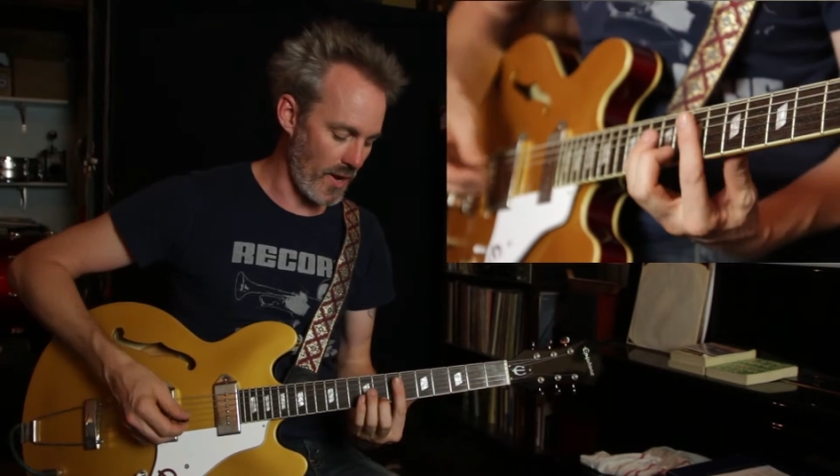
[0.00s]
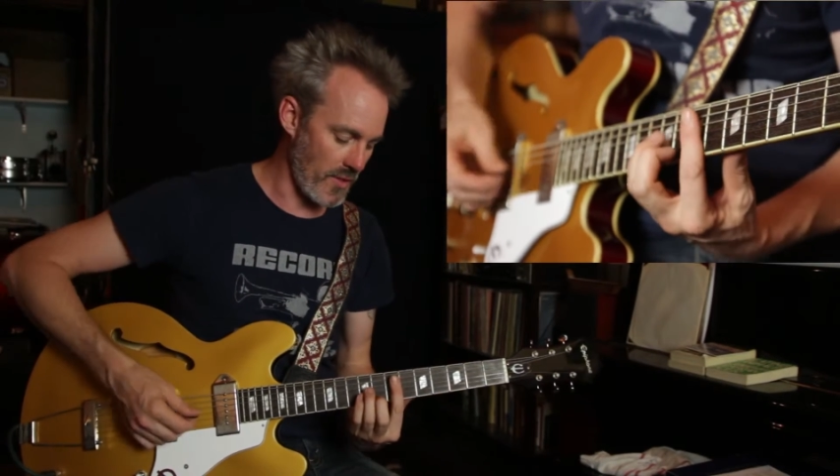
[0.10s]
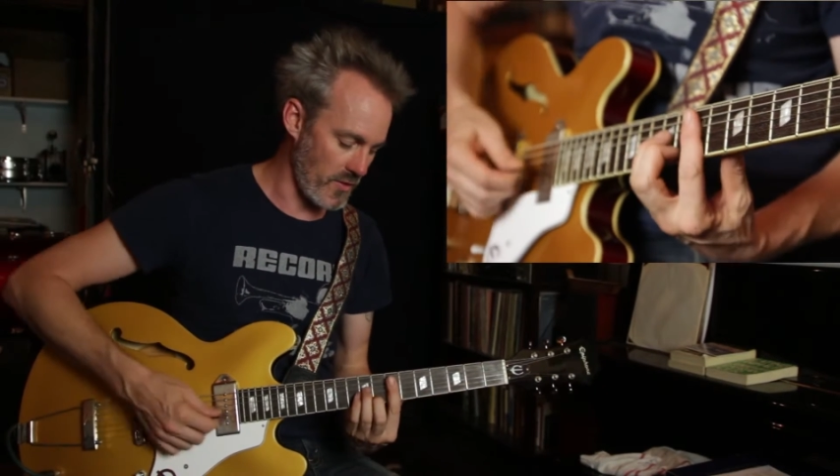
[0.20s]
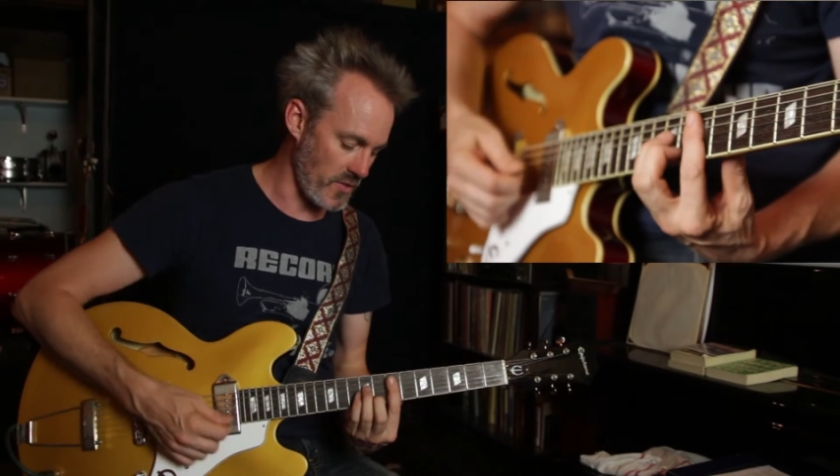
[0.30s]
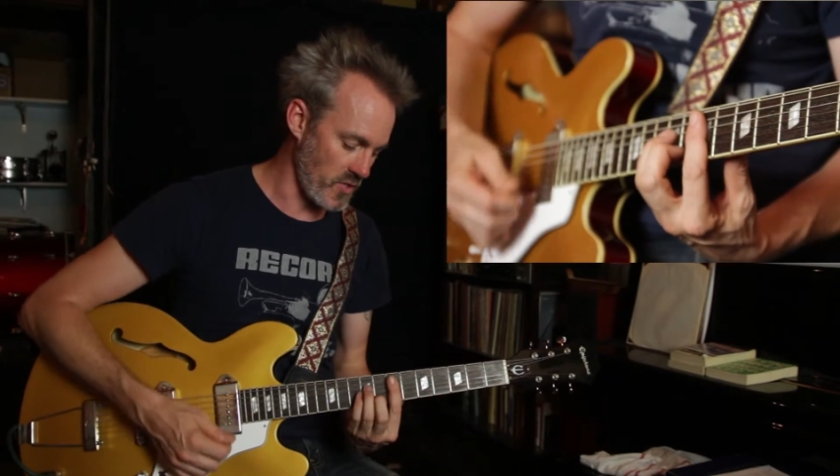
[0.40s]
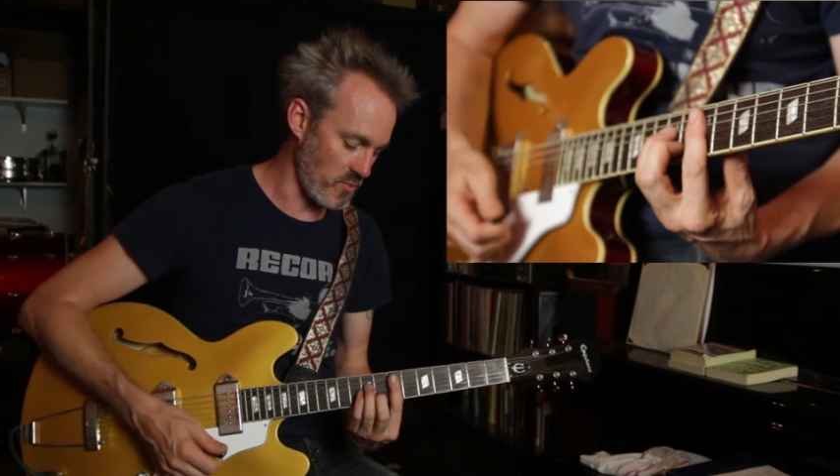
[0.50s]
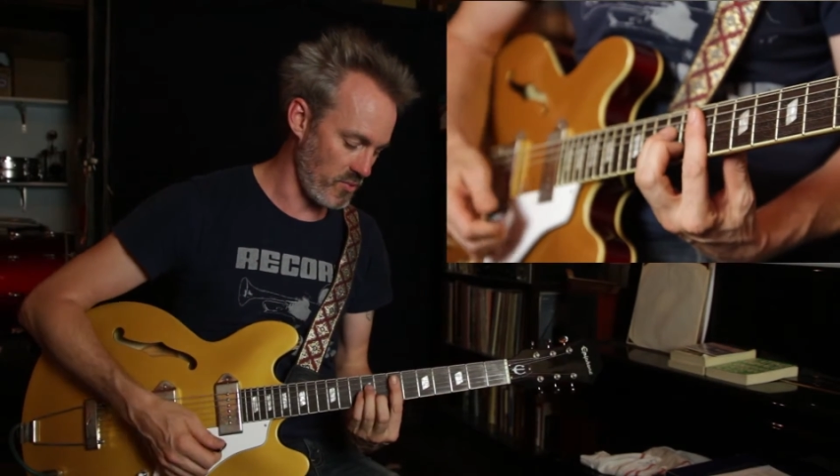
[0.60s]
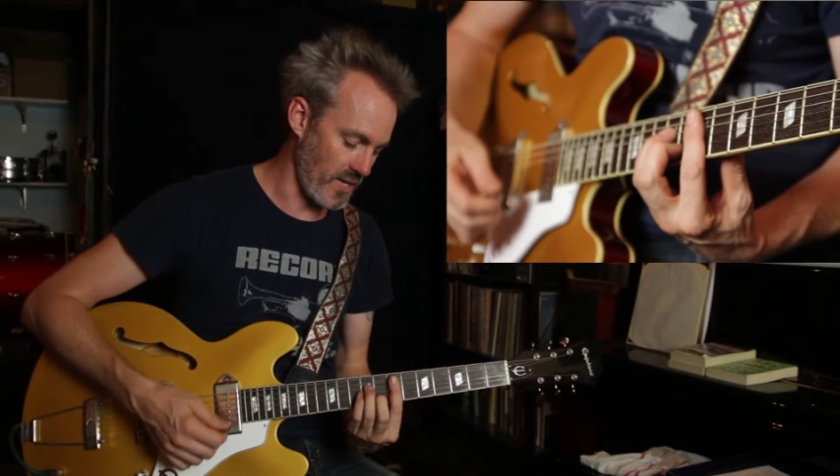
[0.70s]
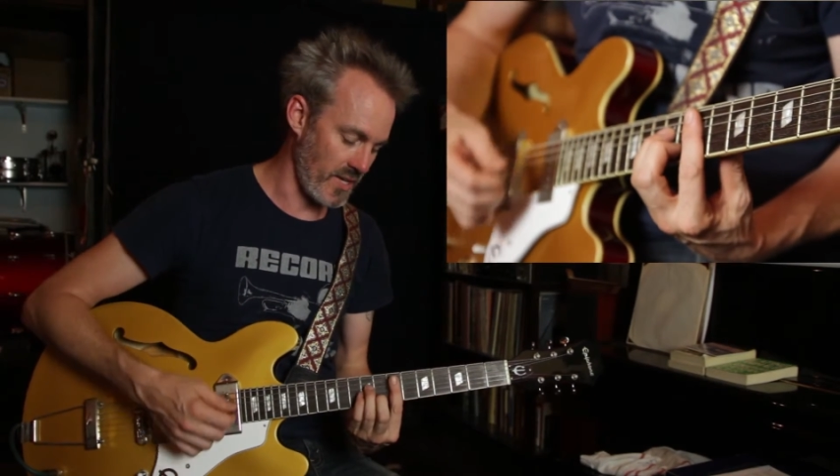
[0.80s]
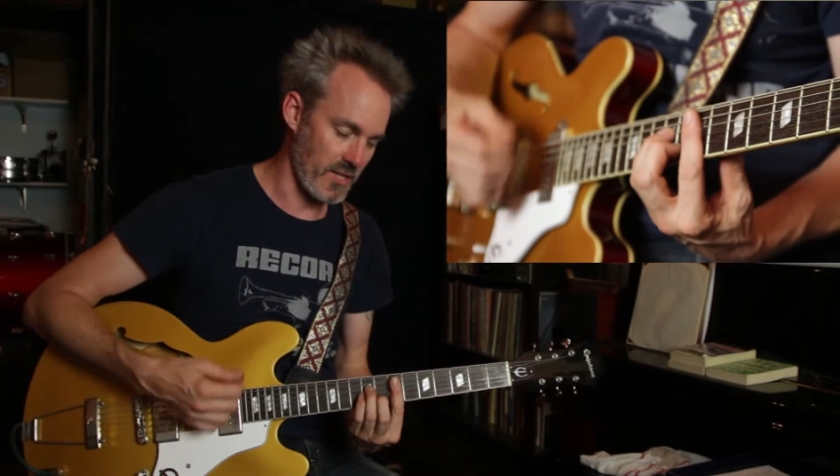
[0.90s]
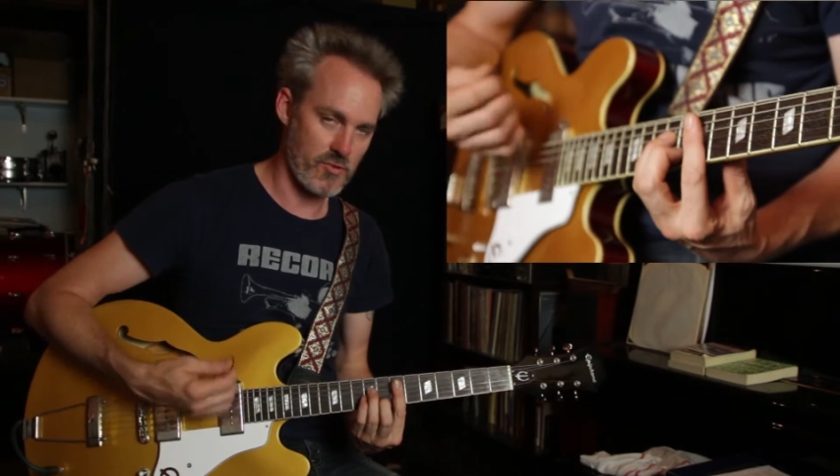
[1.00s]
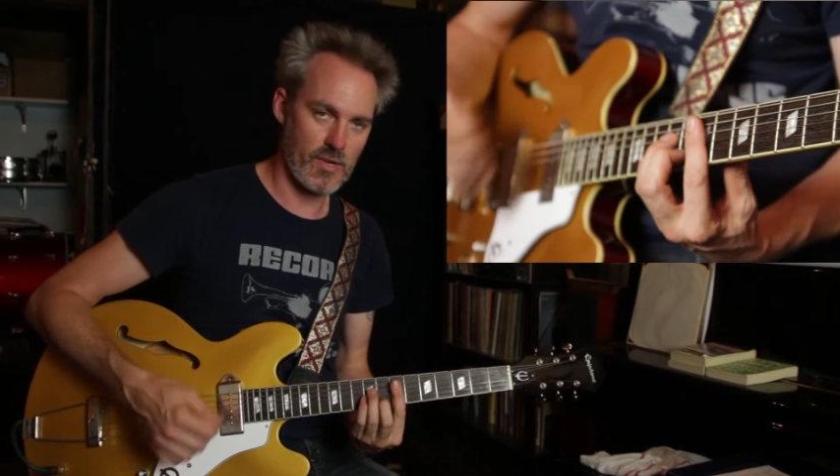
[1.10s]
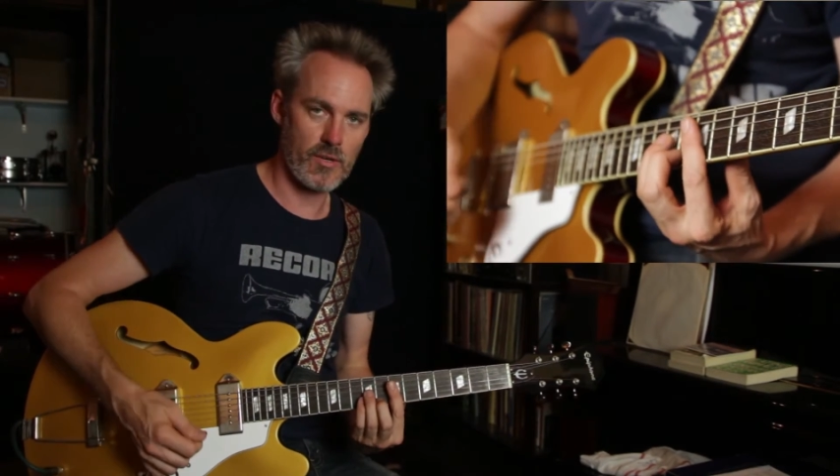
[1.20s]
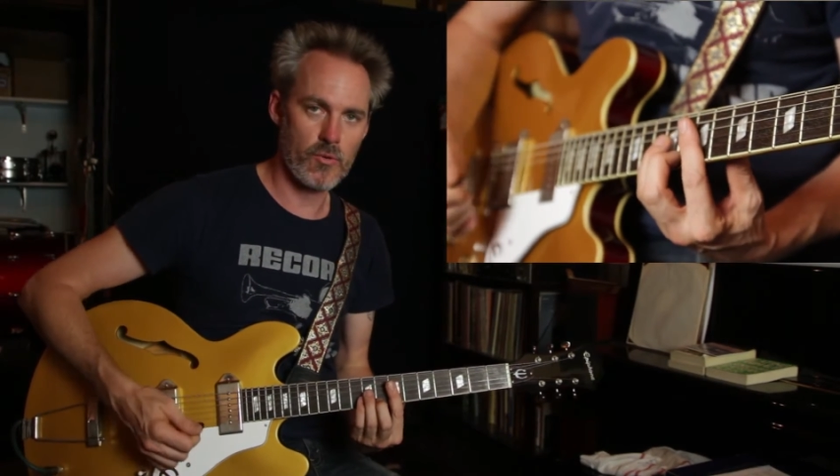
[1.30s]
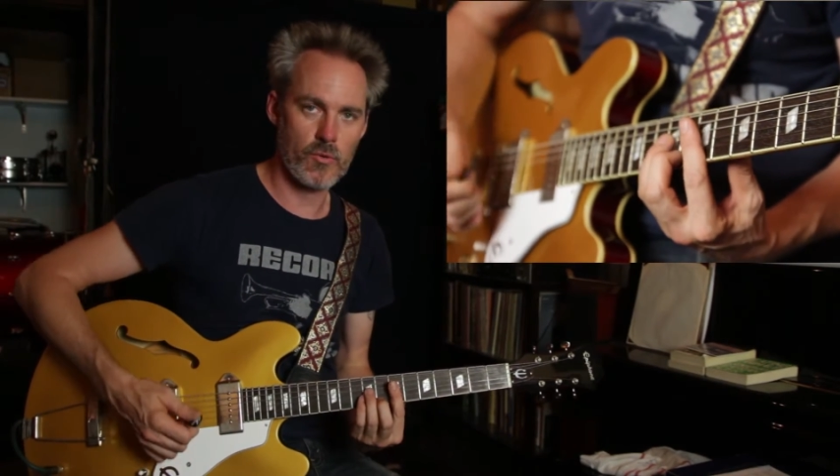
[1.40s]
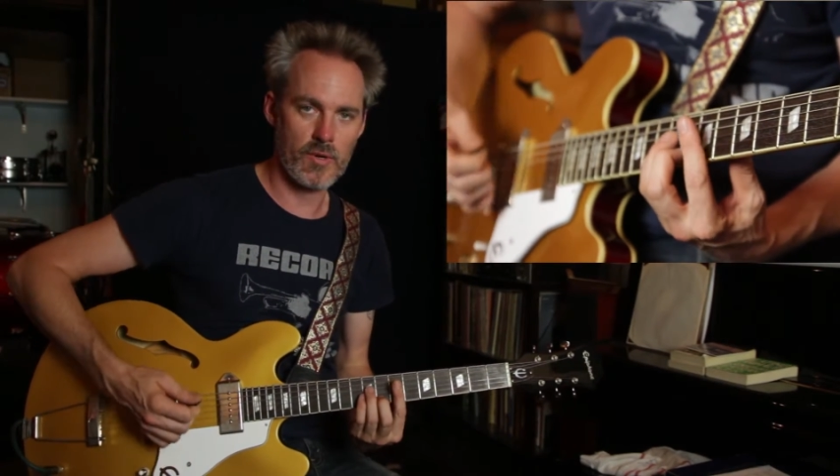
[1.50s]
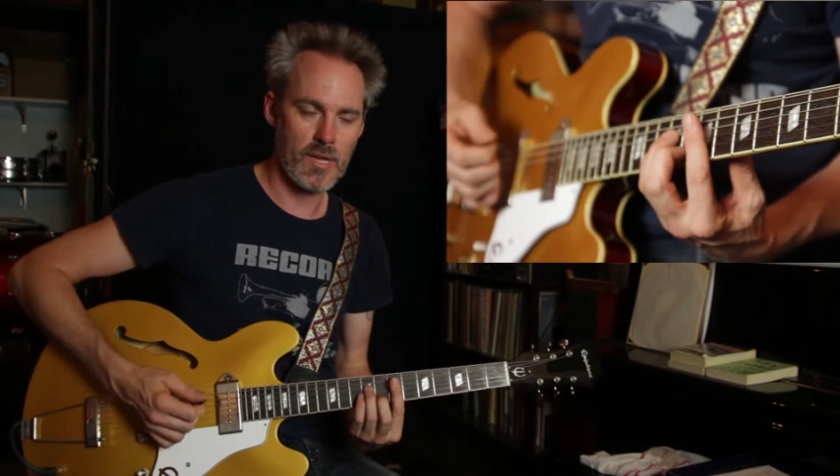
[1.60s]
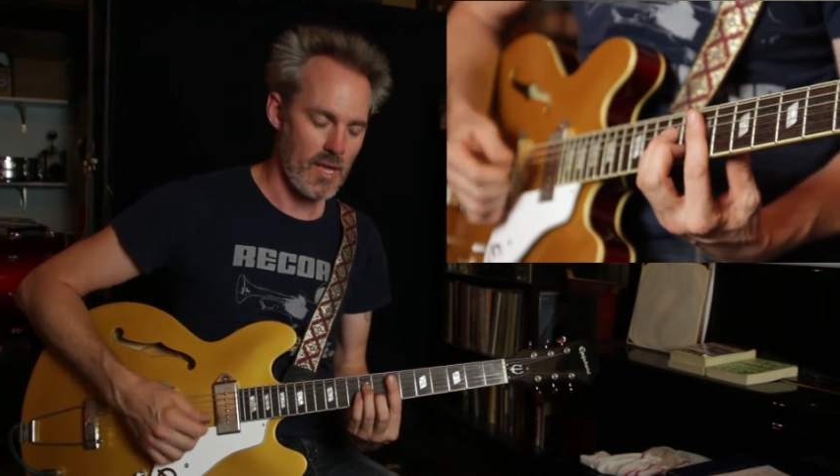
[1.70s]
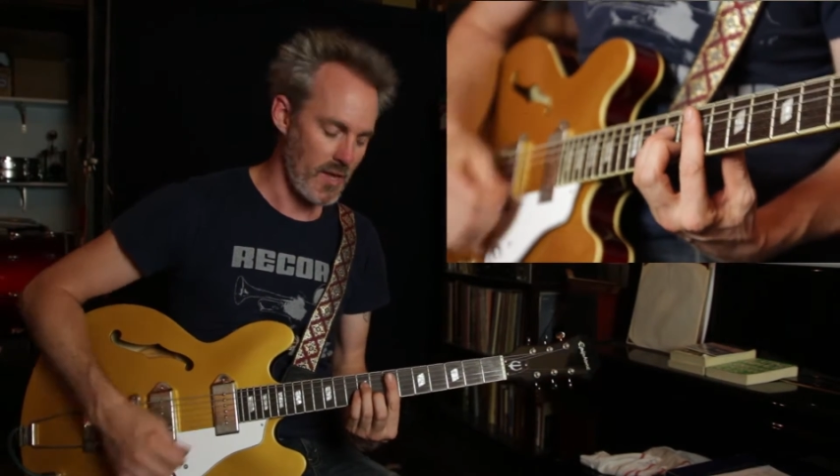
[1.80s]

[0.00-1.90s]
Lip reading: rather than just playing a straight chord.